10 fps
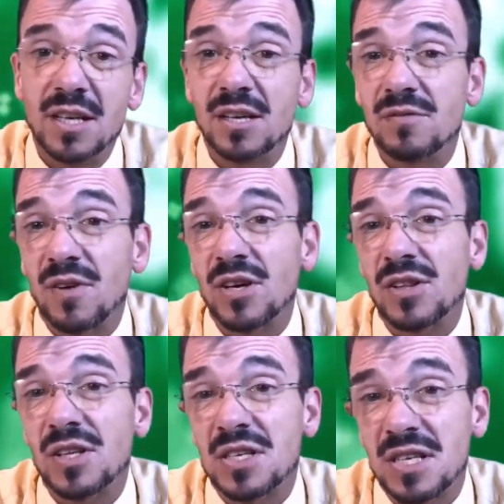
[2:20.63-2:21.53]
converted
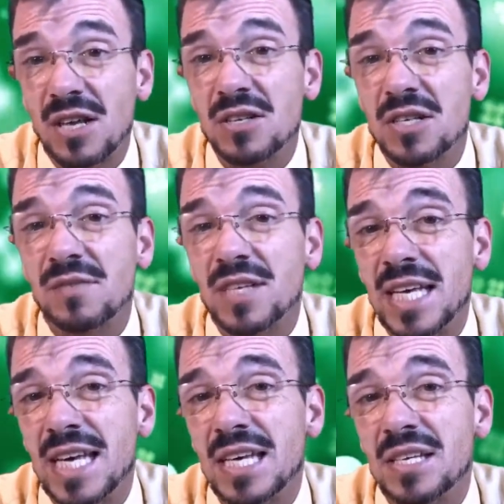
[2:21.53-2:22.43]
the sons of
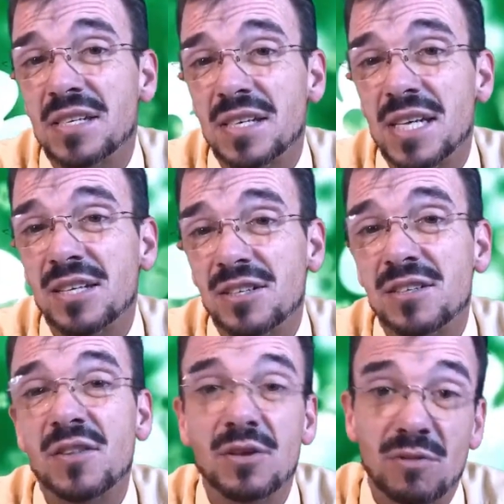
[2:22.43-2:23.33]
kings in
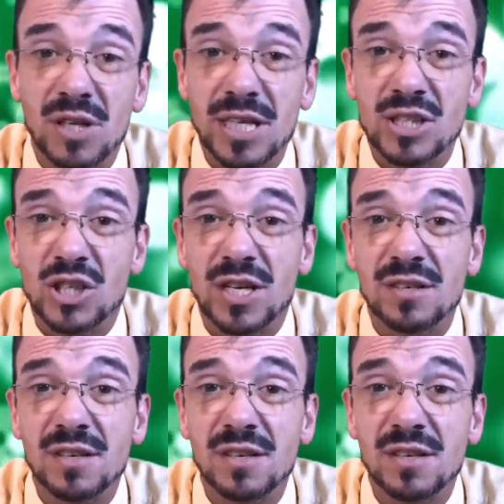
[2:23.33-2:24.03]
the religion,